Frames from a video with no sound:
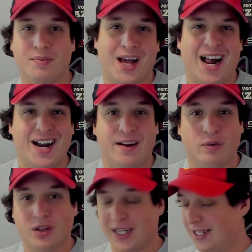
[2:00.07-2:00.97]
that I never
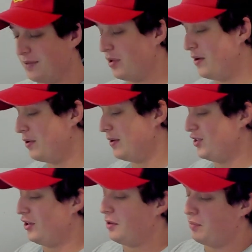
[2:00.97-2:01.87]
really got to play when I was
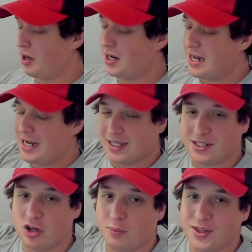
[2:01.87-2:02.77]
younger. But
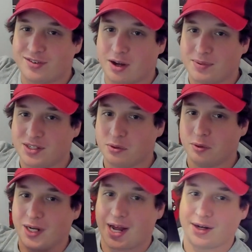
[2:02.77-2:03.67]
let's open this up and see what
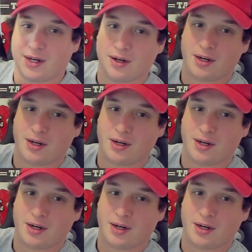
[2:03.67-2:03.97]
we got in here.